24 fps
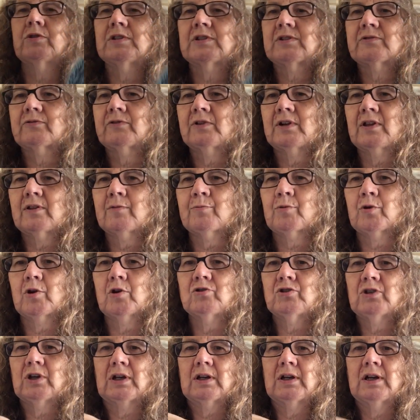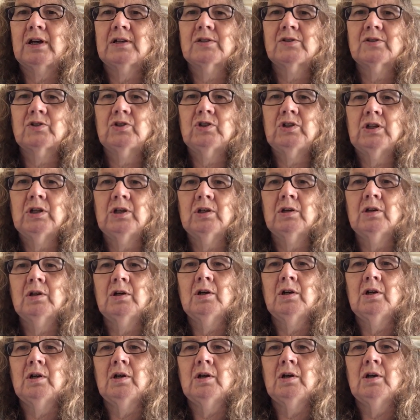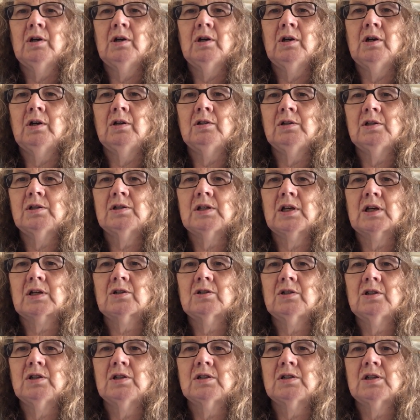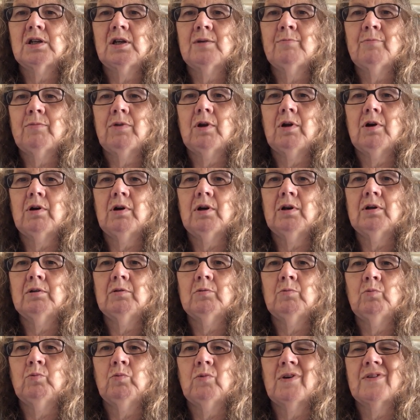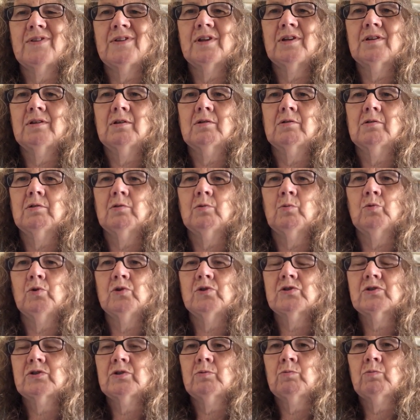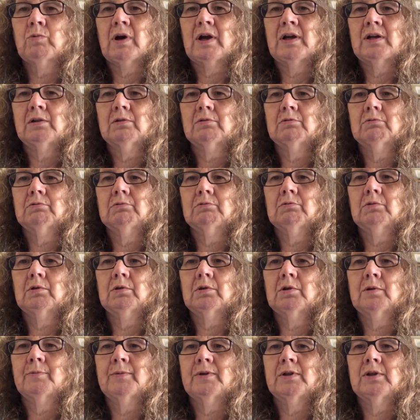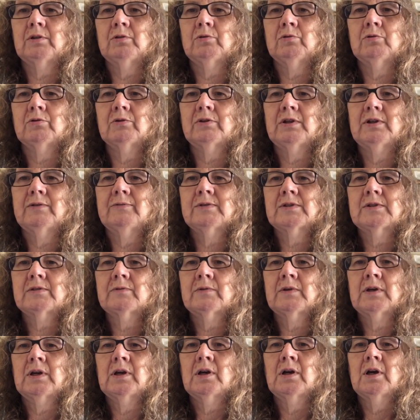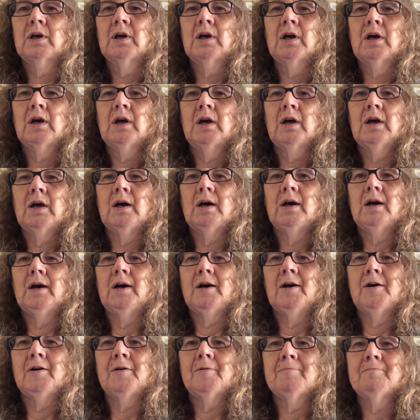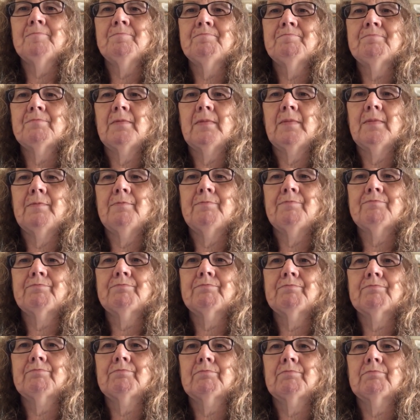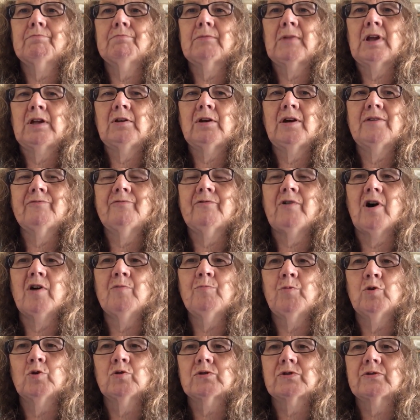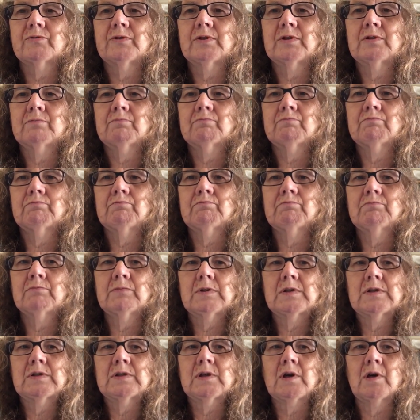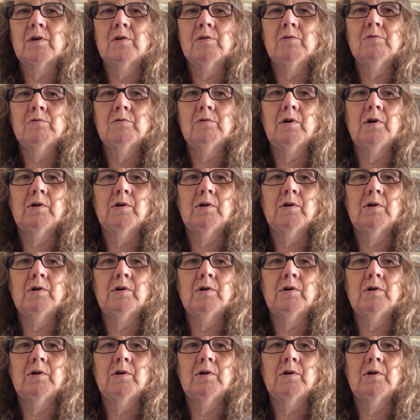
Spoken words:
this for another project last year, and it's actually a 10-ply. I think you call it worsted weight up in the Northern Hemisphere. And I had 5 balls of it. So